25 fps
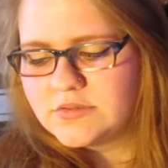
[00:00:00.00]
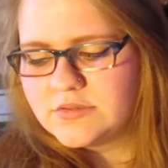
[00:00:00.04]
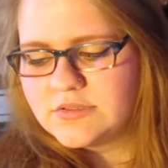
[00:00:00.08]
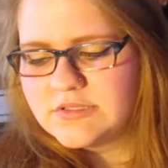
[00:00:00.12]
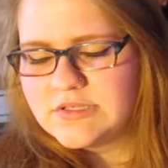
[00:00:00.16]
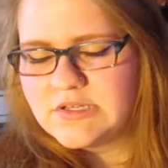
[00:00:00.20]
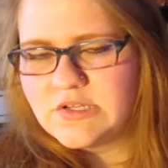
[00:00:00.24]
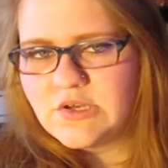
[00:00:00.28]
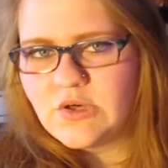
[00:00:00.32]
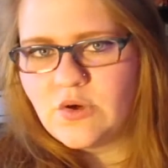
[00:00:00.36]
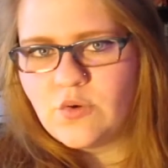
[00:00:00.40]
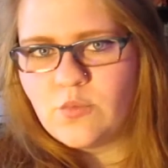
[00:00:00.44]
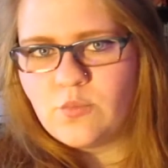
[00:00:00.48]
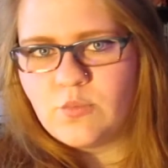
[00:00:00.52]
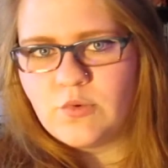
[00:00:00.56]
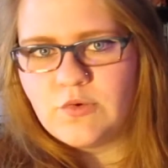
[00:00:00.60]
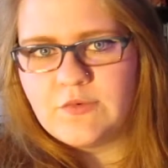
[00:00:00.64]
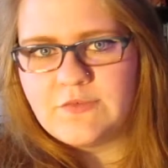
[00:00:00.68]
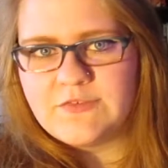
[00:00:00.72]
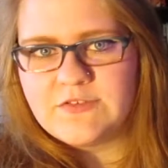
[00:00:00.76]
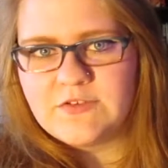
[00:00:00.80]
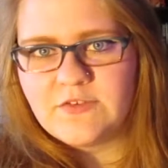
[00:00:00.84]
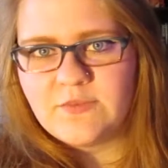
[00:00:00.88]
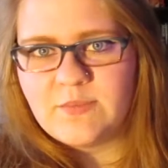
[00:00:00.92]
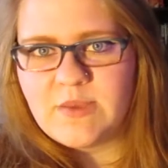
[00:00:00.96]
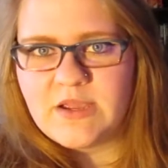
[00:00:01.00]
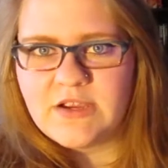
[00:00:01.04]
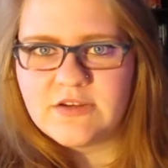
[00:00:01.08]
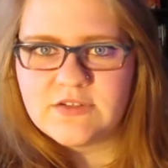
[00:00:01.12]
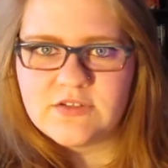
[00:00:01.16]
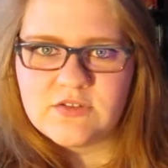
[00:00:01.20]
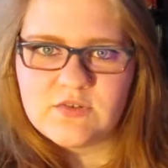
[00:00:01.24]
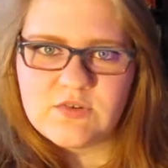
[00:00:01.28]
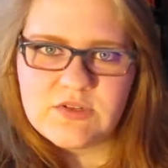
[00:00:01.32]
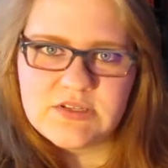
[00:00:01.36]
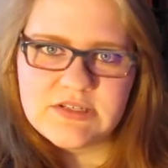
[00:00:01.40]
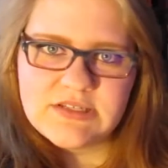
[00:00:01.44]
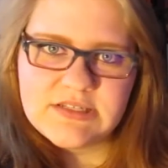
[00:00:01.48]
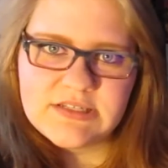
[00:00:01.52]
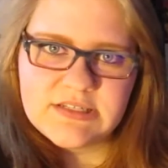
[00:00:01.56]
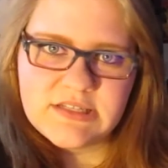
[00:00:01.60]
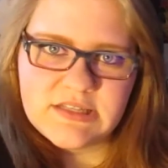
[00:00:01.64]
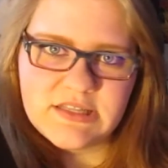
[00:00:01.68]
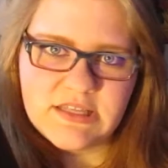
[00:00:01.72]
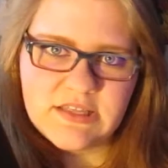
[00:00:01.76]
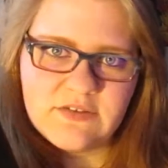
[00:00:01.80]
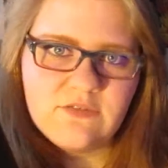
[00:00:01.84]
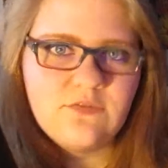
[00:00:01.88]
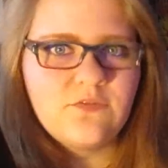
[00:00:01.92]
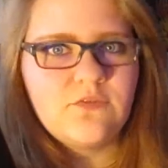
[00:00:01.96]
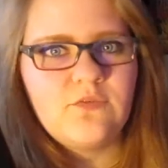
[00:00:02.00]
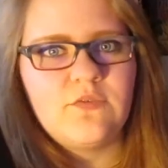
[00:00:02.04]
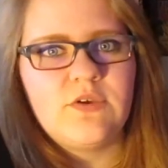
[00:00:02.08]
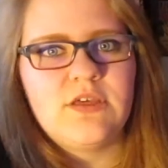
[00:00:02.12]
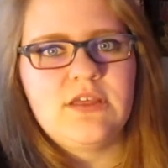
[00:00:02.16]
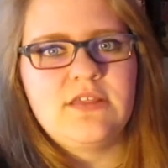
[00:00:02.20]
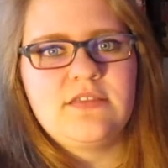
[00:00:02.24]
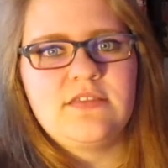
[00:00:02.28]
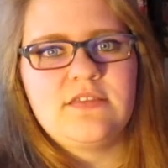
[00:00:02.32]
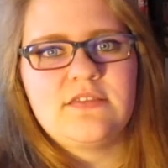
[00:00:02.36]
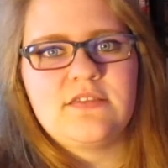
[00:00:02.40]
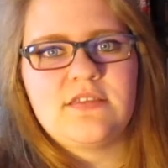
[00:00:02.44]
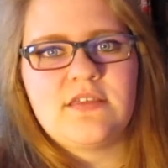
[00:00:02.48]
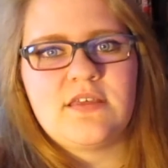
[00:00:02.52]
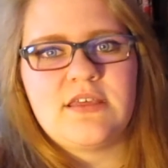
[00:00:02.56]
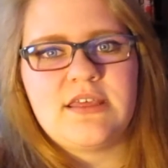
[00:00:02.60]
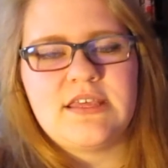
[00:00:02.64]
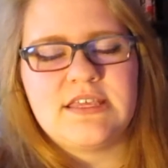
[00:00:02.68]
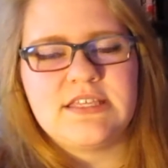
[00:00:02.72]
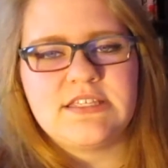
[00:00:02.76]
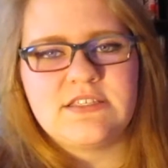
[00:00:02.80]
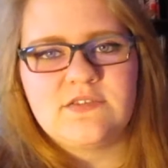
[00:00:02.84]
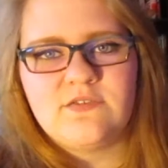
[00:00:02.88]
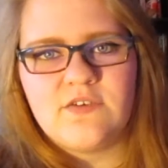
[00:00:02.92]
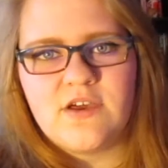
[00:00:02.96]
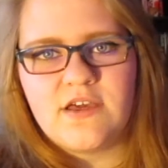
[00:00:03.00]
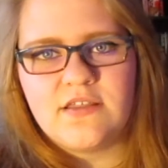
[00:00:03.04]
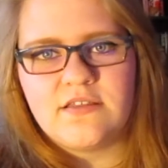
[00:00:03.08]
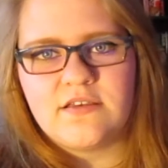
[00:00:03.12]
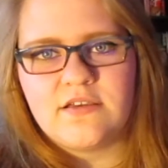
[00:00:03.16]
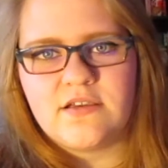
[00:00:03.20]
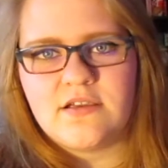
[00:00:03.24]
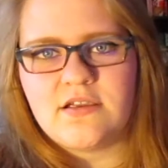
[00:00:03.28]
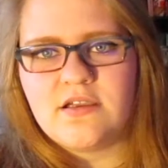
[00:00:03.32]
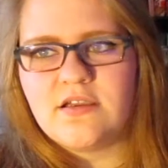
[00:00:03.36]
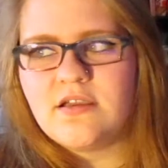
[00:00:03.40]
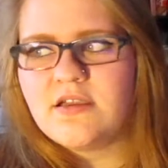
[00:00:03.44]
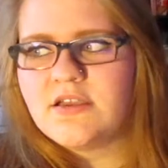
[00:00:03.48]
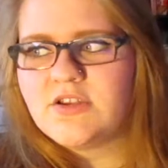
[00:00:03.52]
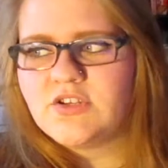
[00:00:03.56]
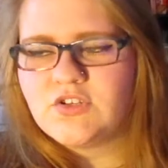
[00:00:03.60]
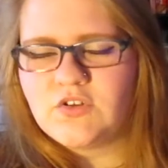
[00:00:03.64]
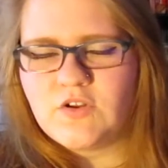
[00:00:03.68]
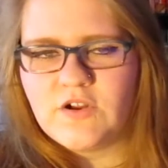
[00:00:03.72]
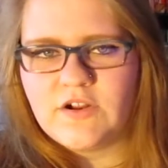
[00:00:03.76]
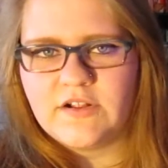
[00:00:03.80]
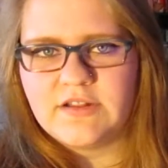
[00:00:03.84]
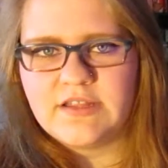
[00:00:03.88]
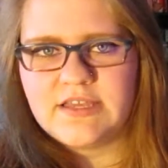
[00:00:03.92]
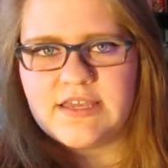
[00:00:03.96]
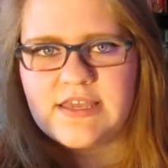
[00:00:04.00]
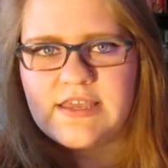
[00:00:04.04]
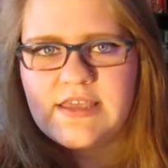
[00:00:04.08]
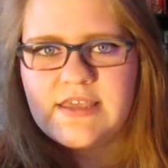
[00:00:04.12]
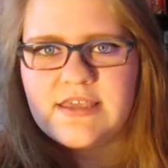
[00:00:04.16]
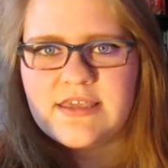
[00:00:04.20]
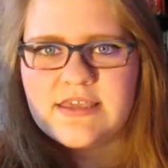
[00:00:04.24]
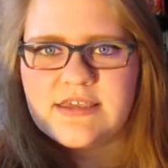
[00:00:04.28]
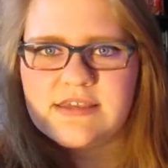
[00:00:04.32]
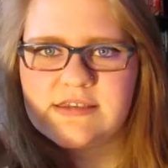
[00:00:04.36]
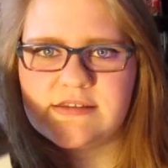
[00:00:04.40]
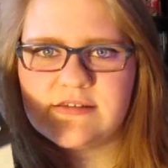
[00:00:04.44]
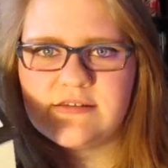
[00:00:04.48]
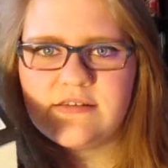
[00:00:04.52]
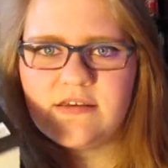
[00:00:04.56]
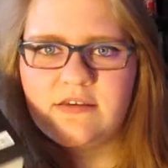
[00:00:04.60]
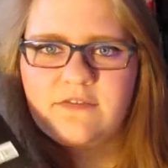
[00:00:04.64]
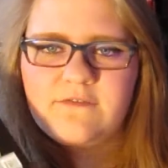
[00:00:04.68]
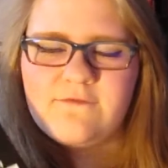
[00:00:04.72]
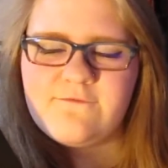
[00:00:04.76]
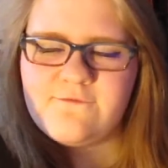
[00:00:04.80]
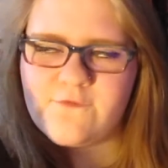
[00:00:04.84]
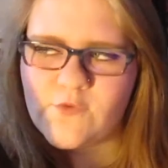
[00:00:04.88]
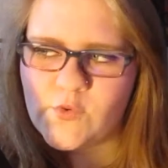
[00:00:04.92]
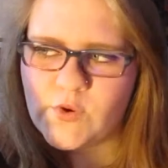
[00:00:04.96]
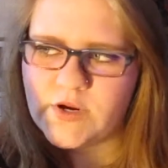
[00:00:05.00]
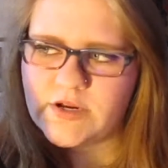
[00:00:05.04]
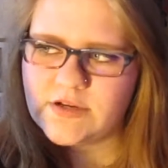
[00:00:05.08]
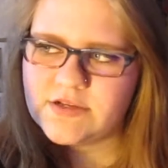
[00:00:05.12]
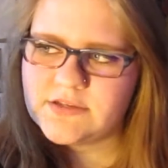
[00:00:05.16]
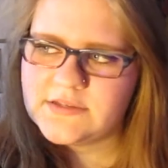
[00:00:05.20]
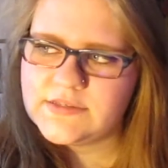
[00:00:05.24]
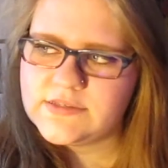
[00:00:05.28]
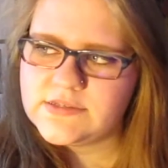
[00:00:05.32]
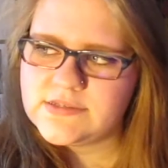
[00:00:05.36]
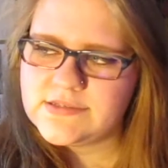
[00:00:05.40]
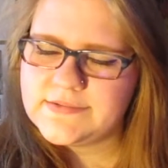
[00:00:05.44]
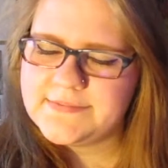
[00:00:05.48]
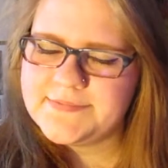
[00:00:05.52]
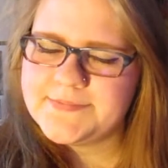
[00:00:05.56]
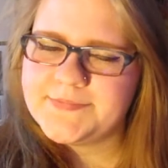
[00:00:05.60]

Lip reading: you know, moves from Arizona to live with his father, Charlie, in Forks.